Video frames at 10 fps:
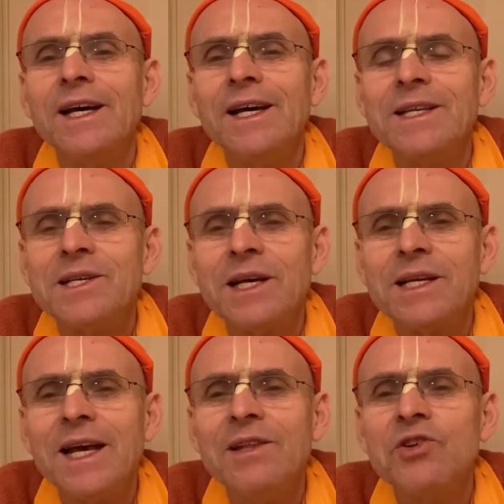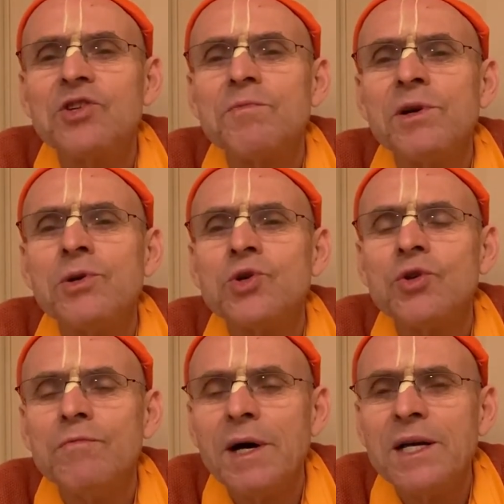It said, and the
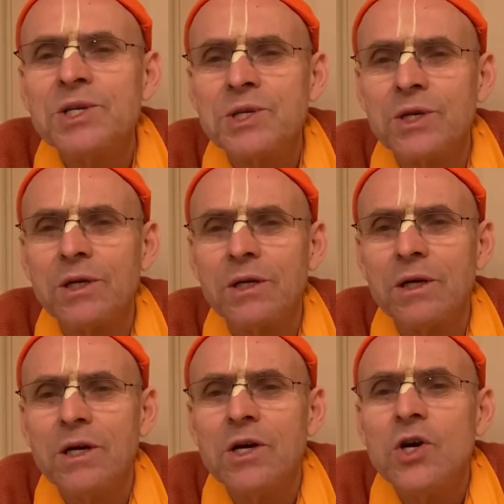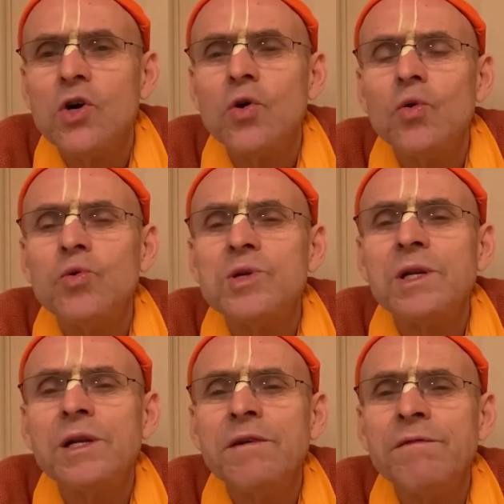spiritual master who
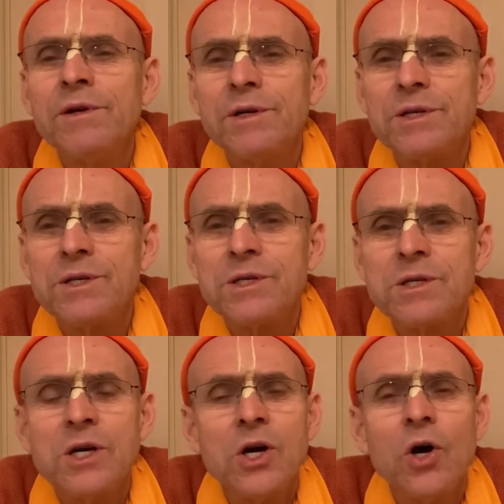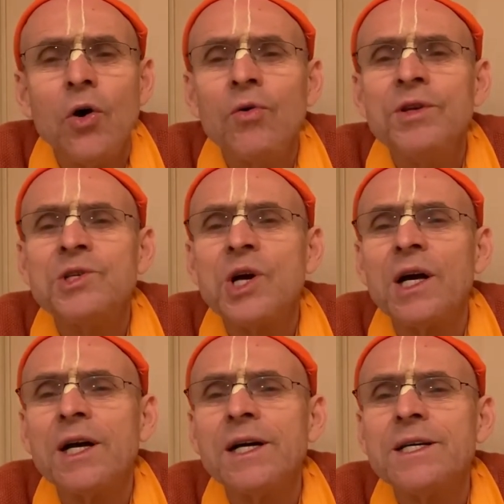delivers all the
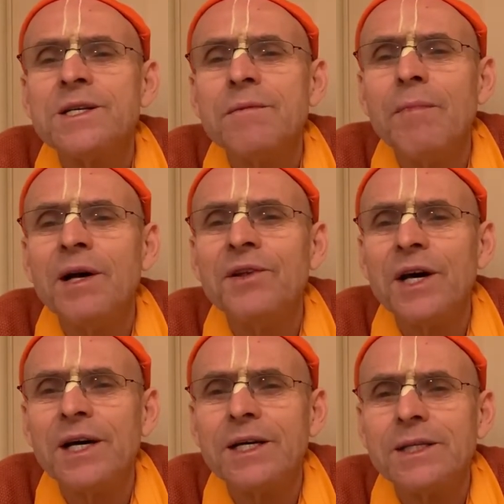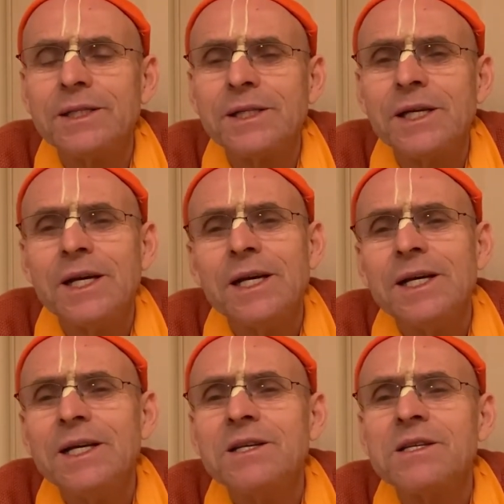Jagais and Madais
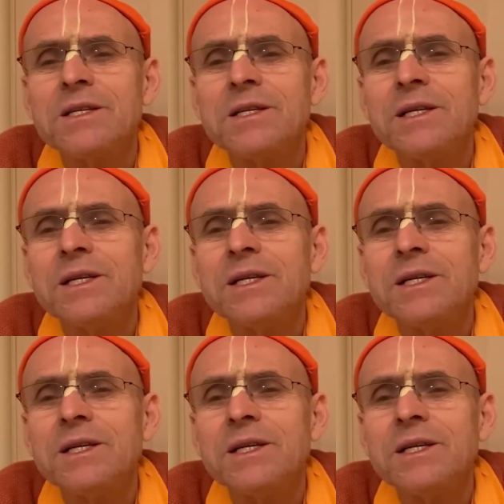is